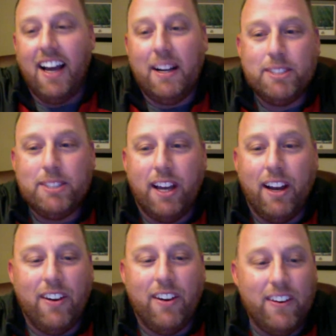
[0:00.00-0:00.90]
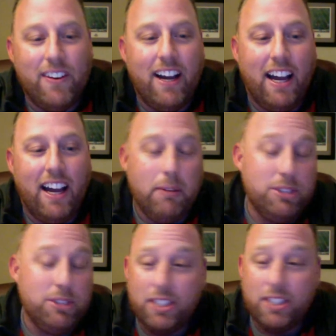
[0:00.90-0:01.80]
So I
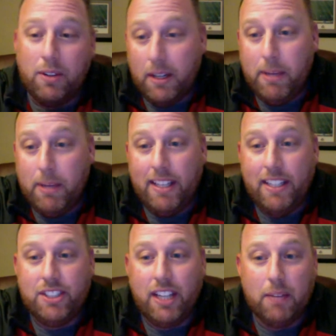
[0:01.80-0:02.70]
was just going there to be a DJ.